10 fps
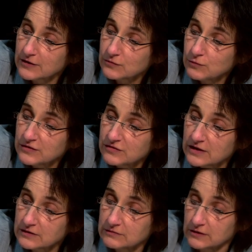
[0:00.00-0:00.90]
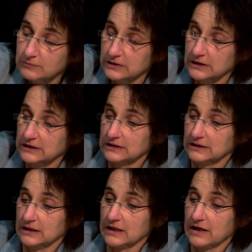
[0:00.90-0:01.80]
So that's one set of openings
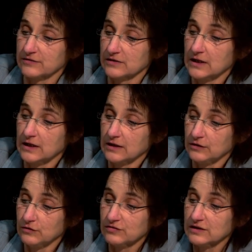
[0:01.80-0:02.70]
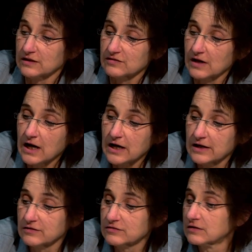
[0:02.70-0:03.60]
that it has. You see its
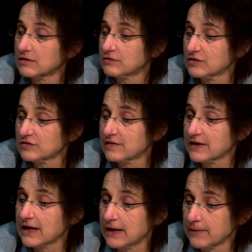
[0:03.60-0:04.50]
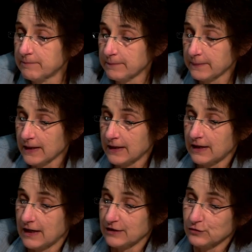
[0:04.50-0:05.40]
eyes just there.
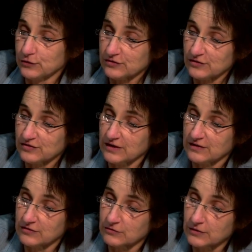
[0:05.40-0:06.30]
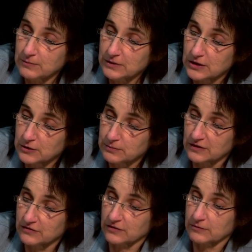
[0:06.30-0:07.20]
And you also see these great big
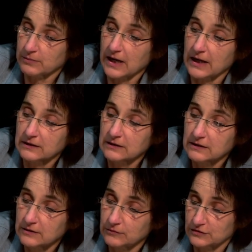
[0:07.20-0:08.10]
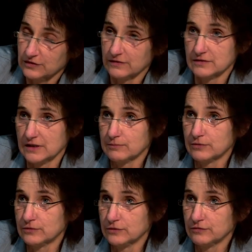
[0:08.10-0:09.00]
openings at the back, which are the
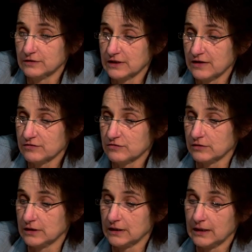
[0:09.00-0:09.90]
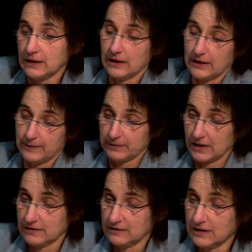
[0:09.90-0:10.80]
temporal fenestrae,
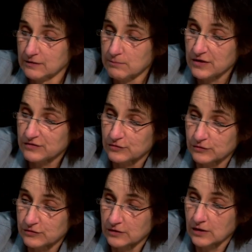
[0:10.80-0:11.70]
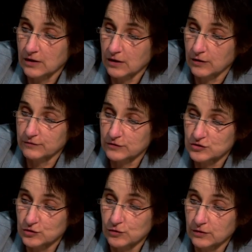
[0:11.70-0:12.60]
and the muscles of the
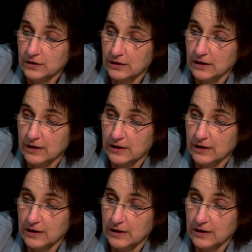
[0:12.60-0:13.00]
jaw